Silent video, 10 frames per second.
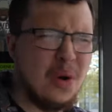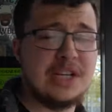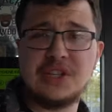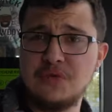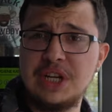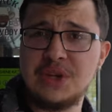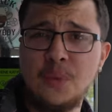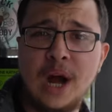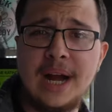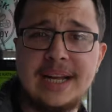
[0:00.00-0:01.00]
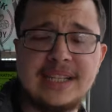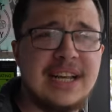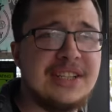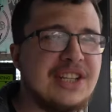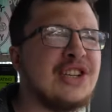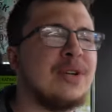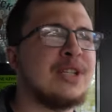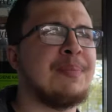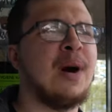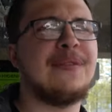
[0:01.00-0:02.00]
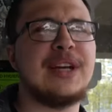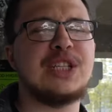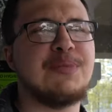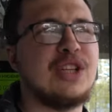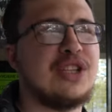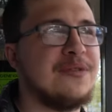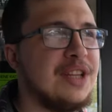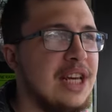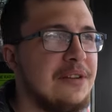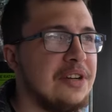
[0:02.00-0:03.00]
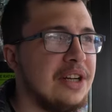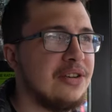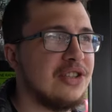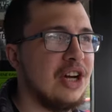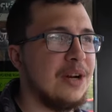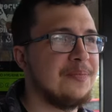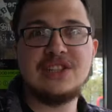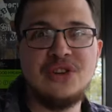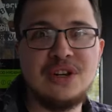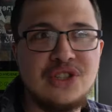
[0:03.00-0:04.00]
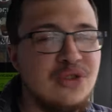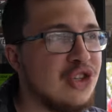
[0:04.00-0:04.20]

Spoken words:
There's a reason why it says this is a perfect espresso for the evening, because, like, it's not too